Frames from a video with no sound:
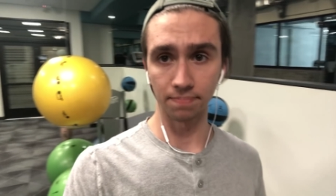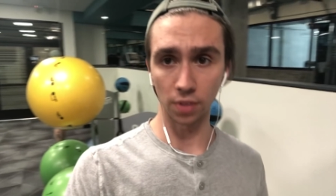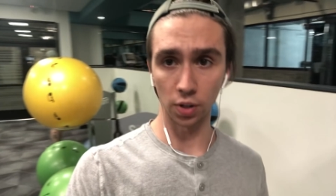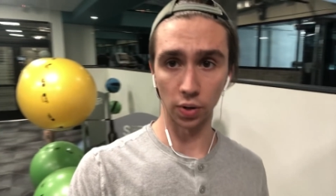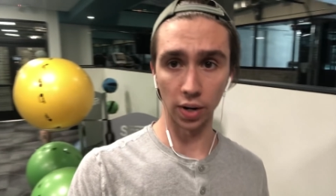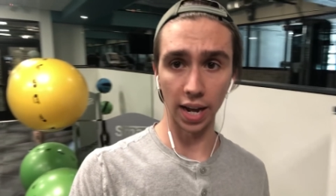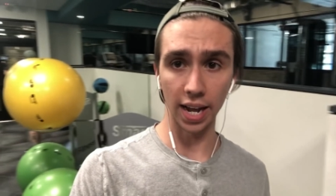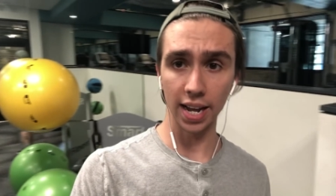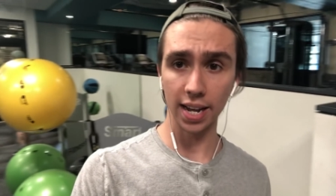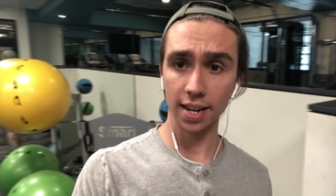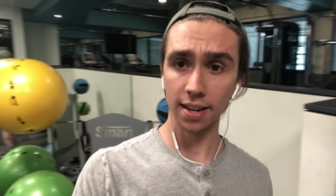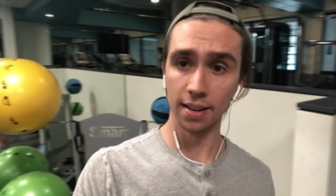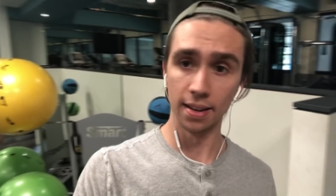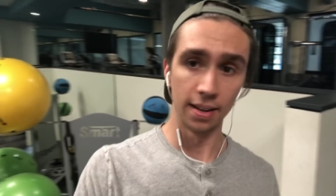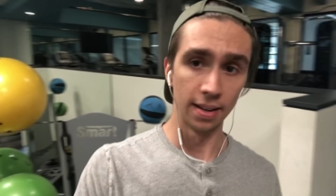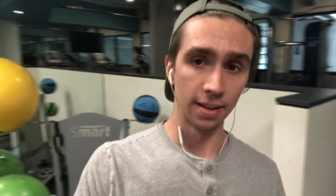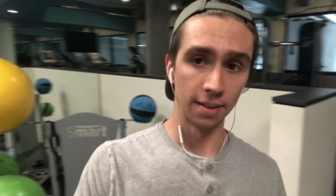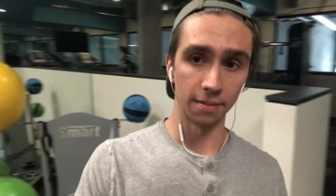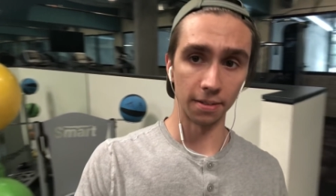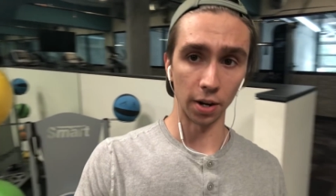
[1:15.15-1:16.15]
Okay,
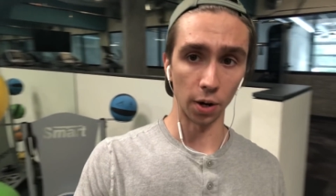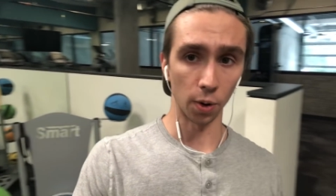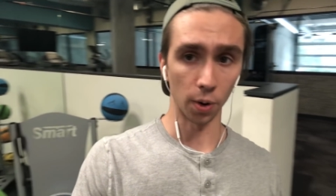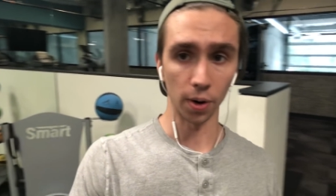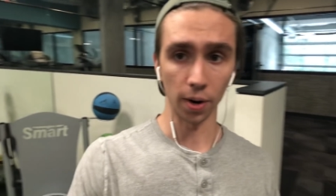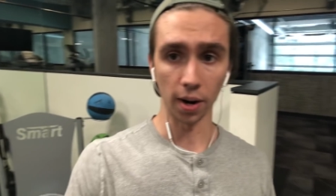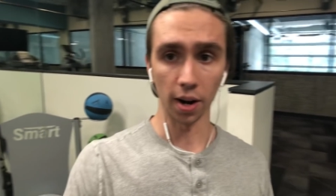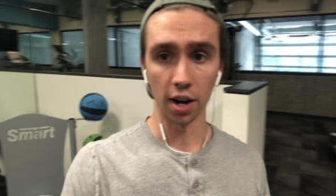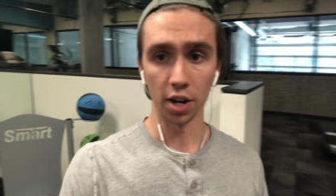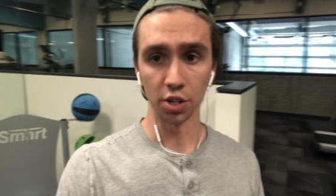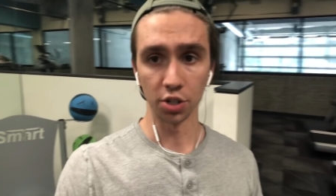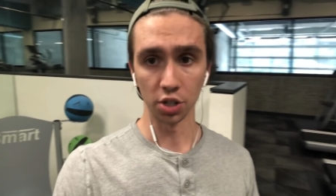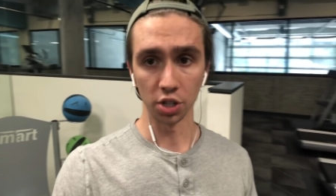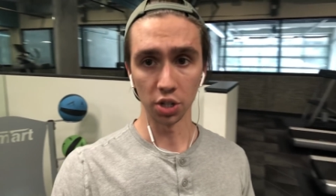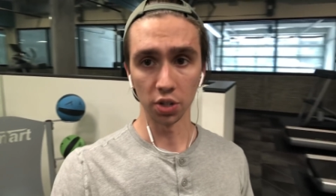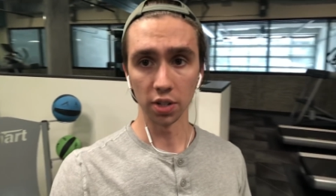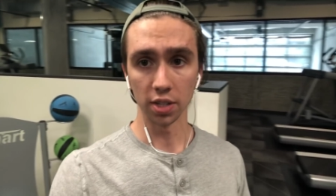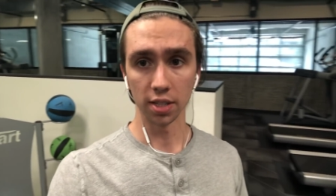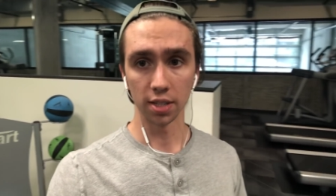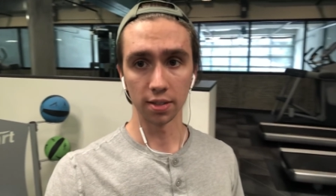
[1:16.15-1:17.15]
if I order 100
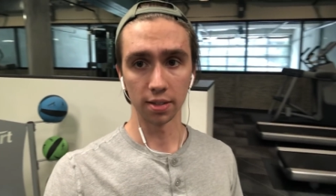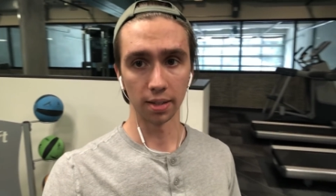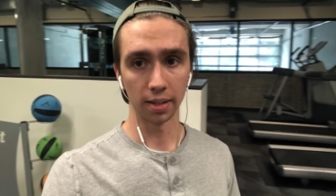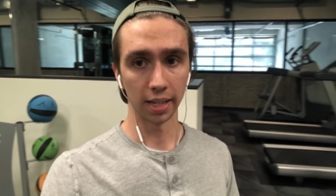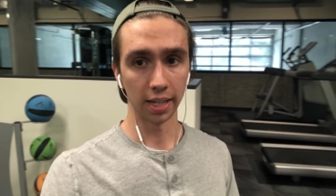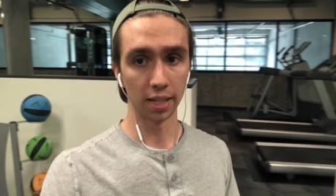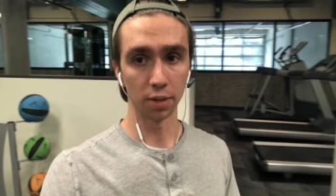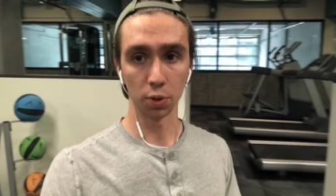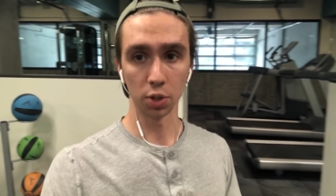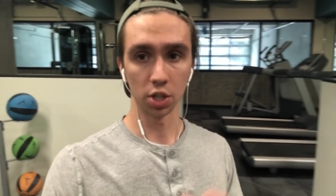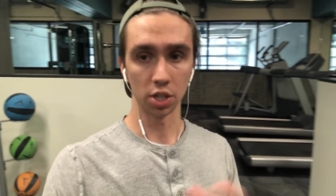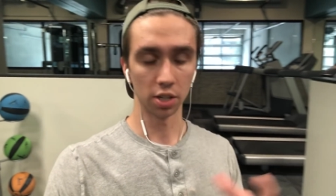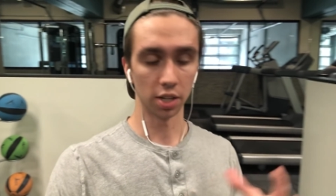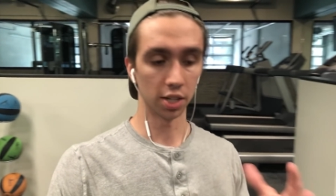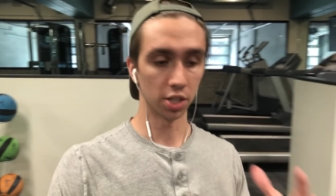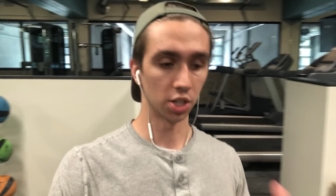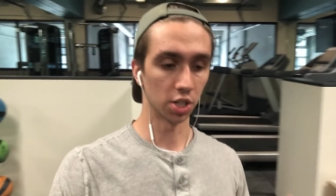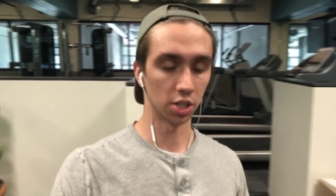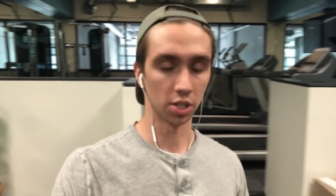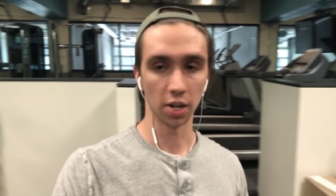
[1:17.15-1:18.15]
units of something, and
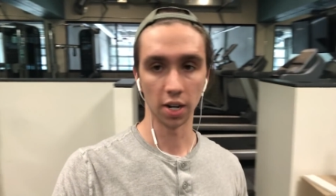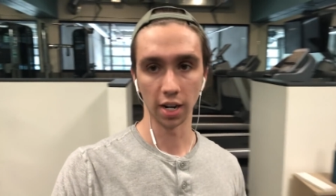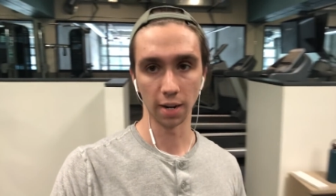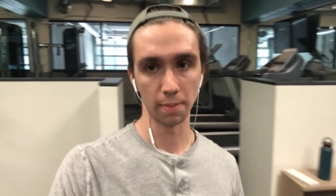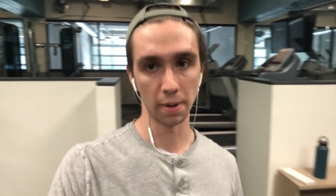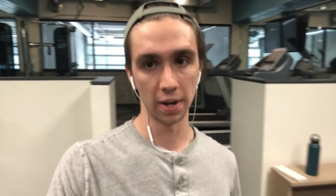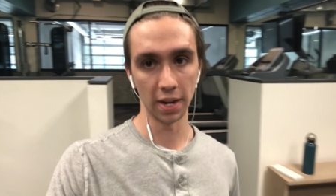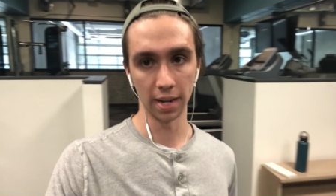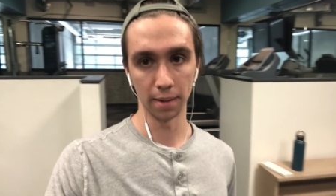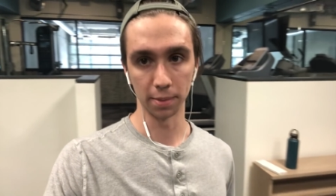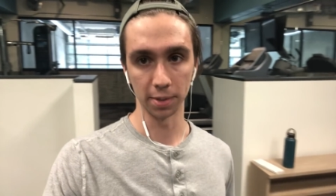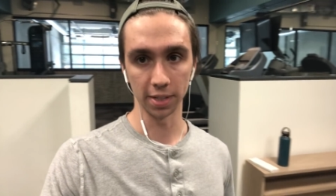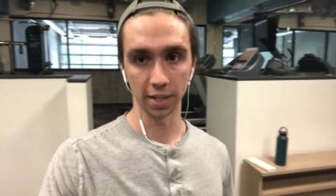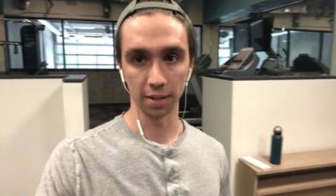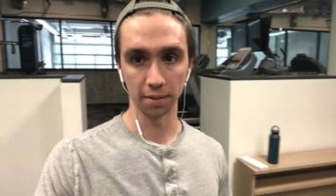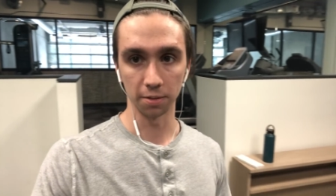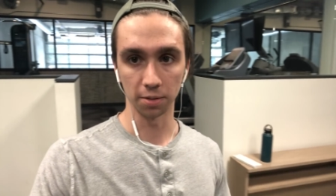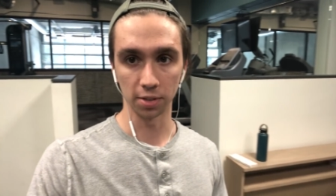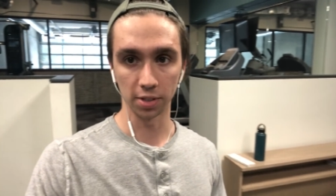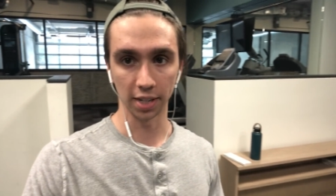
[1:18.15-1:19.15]
let's just talk about
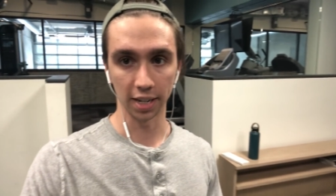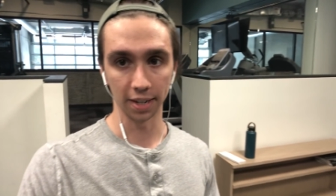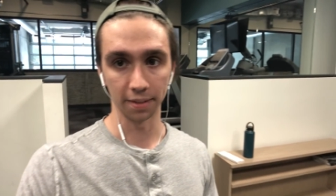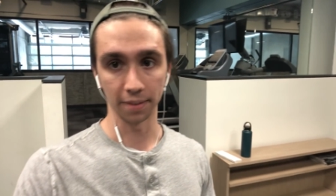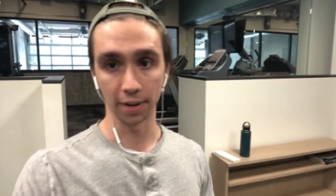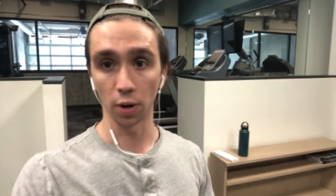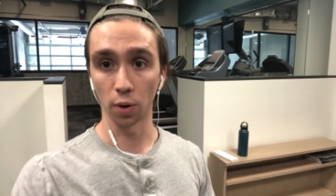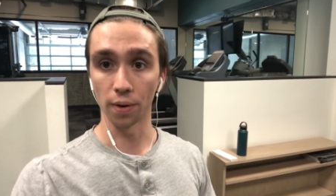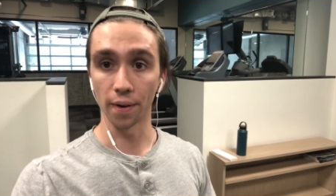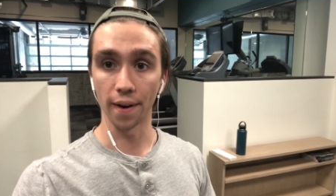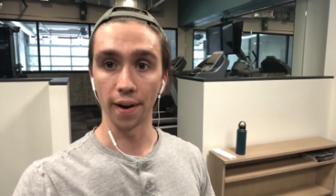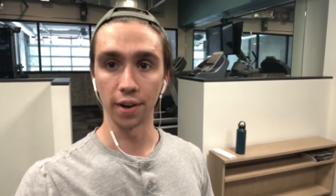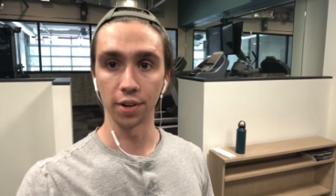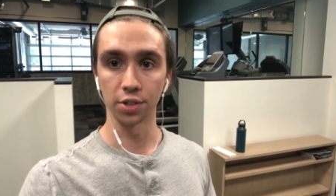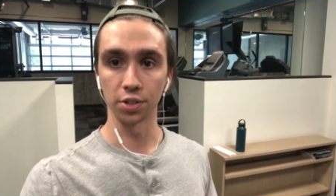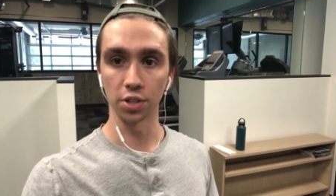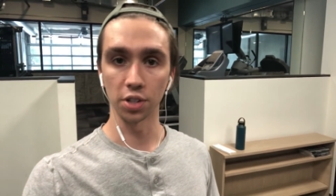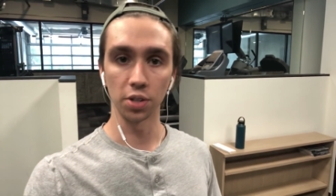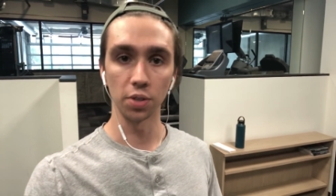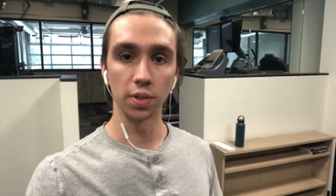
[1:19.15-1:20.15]
Amazon for a second. If I order
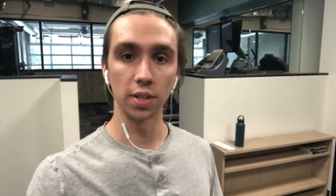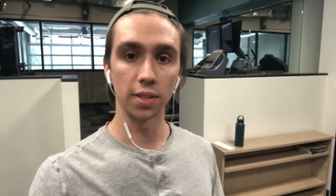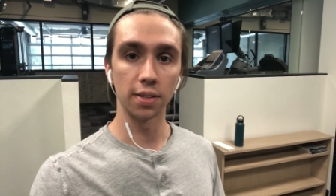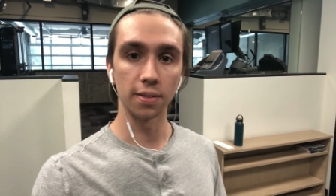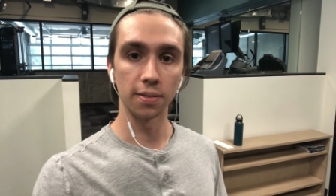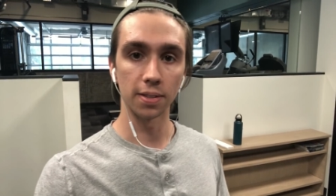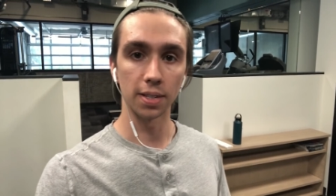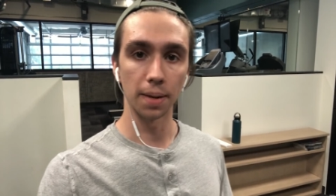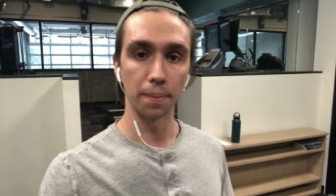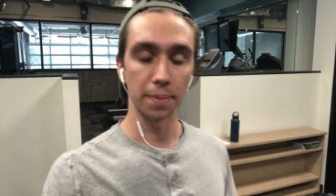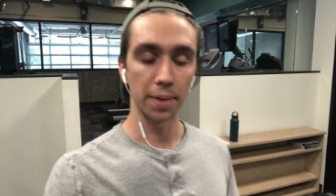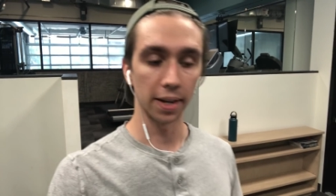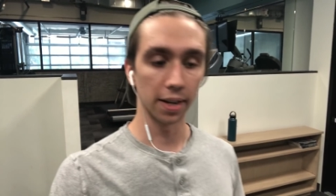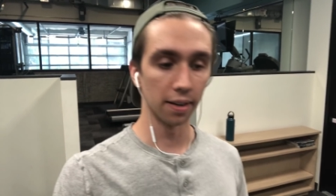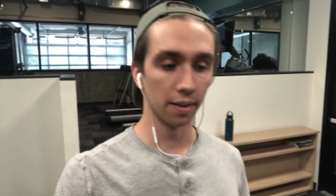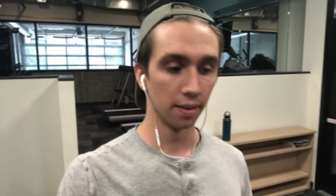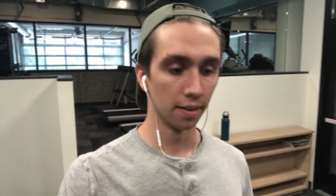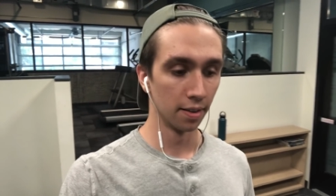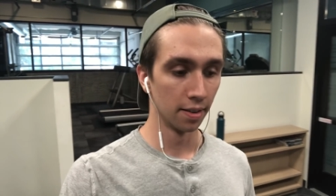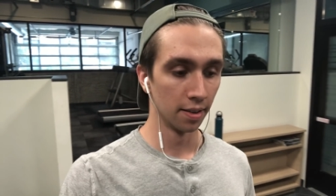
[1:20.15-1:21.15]
100 units of something,